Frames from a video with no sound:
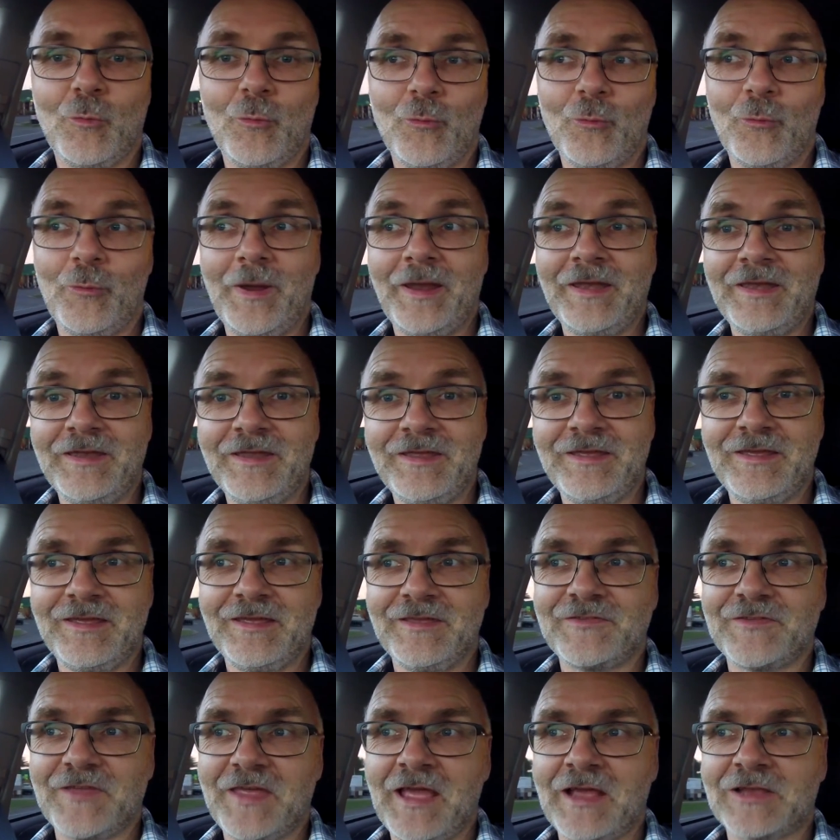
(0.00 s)
Wendy
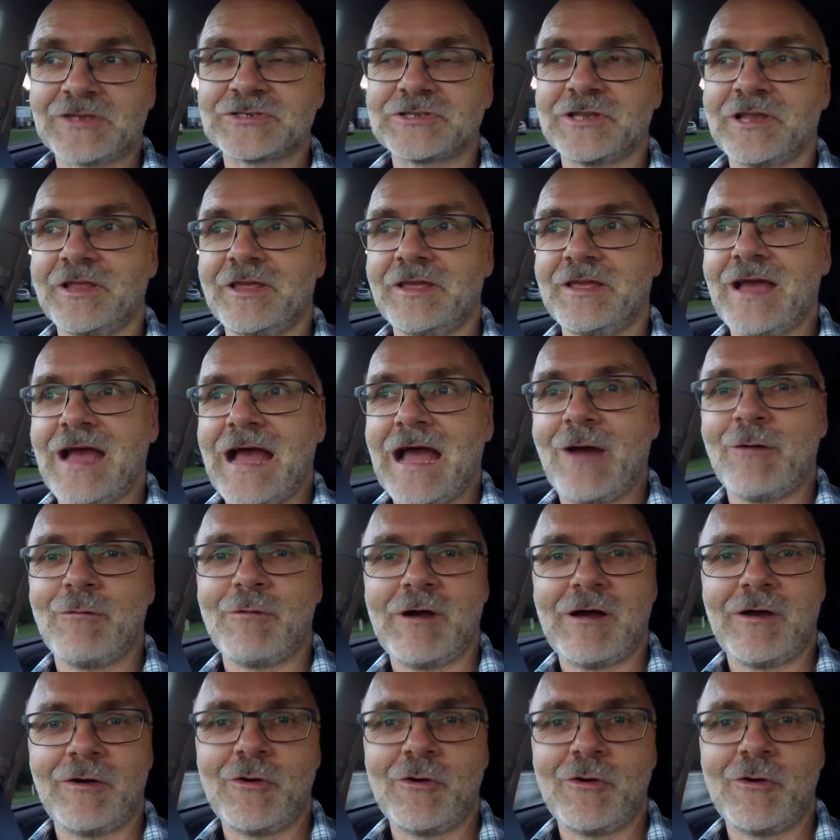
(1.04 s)
is actually our